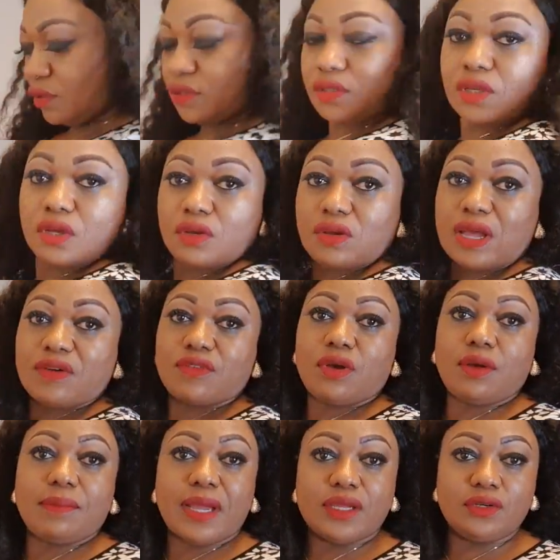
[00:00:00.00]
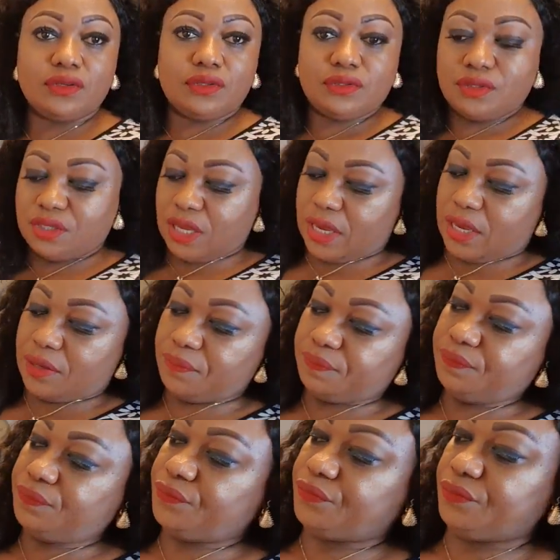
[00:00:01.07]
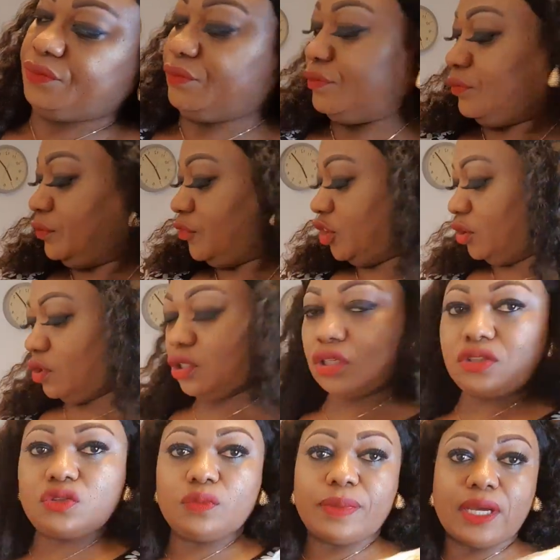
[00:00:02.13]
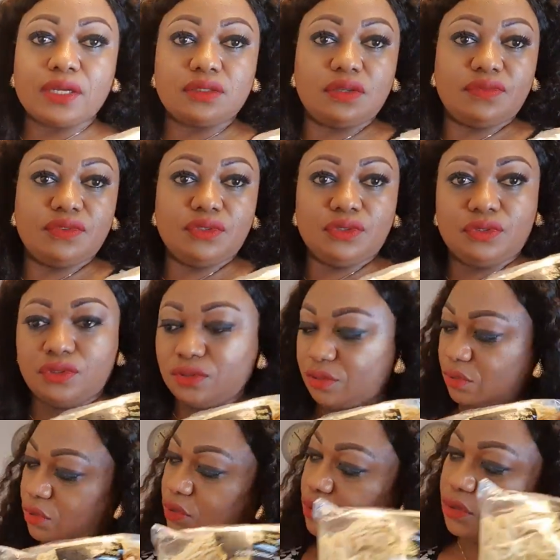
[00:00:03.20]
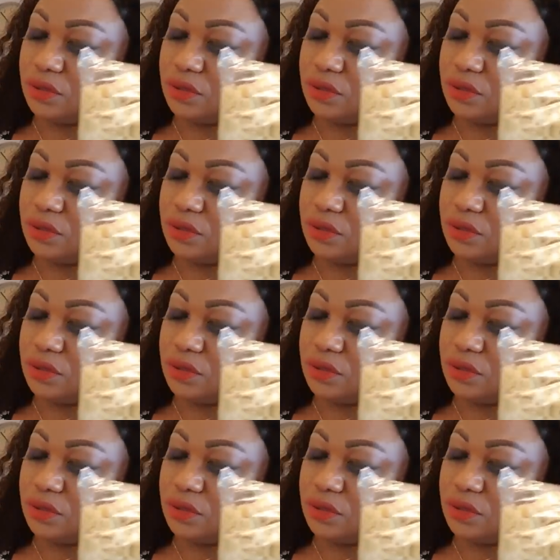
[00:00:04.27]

So I've got my noodles here, got 2 bags of noodles,